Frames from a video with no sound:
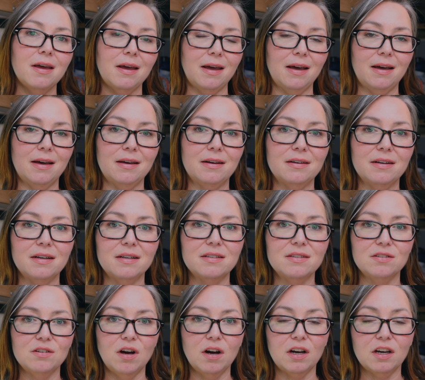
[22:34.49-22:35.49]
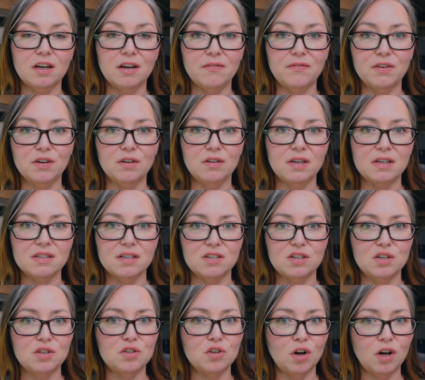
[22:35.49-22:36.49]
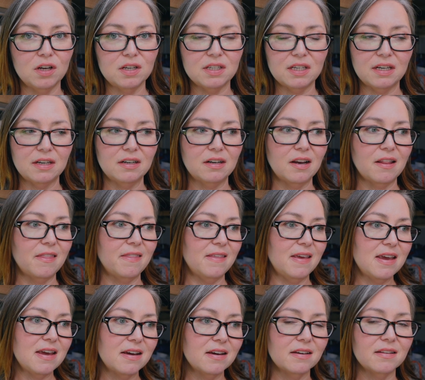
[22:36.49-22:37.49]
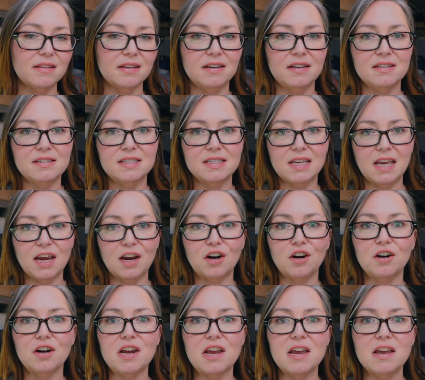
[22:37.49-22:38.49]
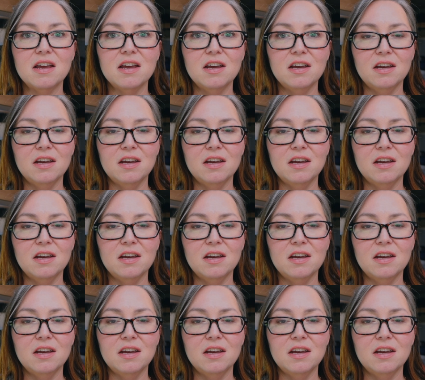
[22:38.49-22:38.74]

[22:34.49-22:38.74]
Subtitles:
and it's not gonna feel like such a daunting thing that it's scary.